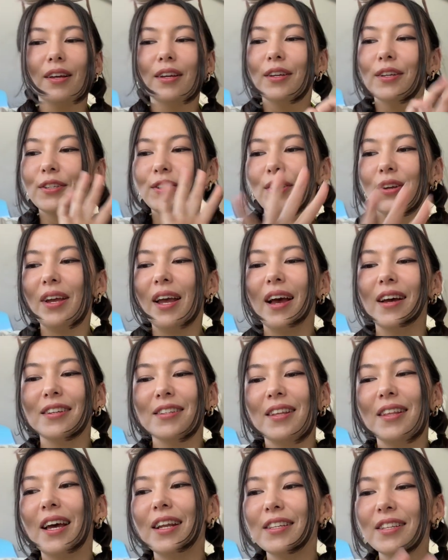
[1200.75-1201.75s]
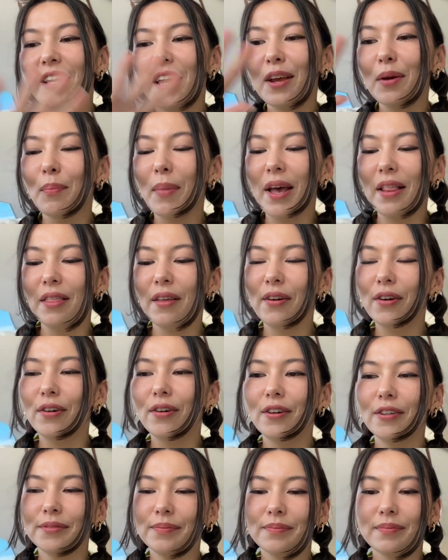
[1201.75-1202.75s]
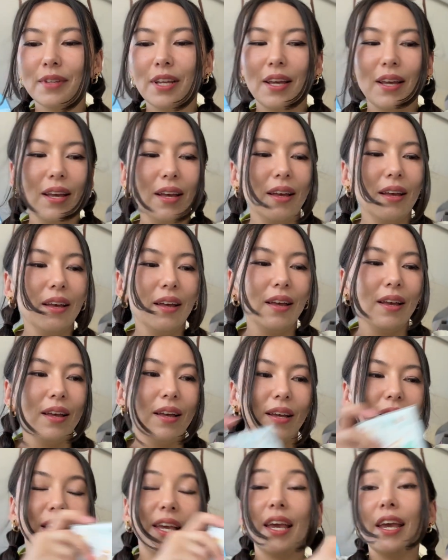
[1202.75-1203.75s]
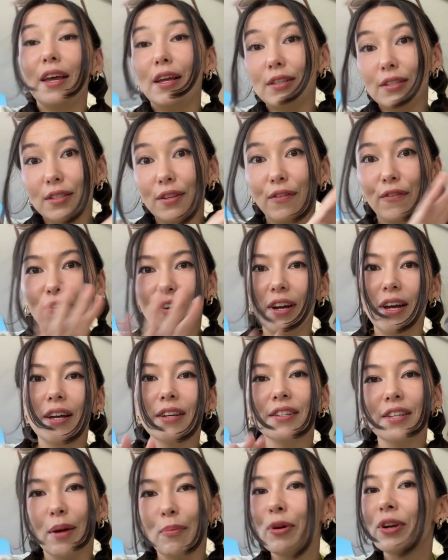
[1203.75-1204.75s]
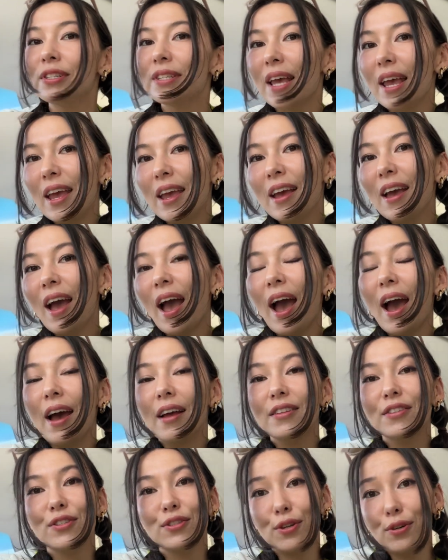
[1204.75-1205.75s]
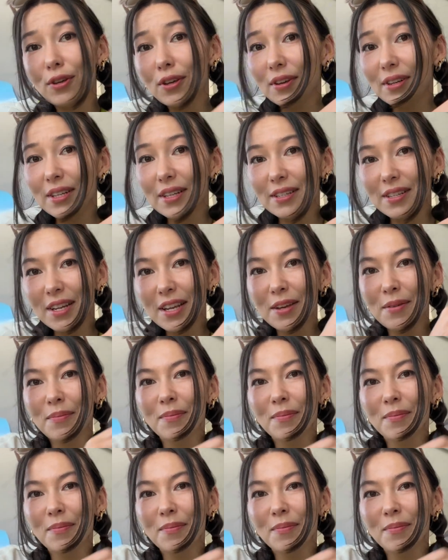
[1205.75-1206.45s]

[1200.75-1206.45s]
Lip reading: So yeah, so that's like my little kit for a summer day at Tokyo Disney.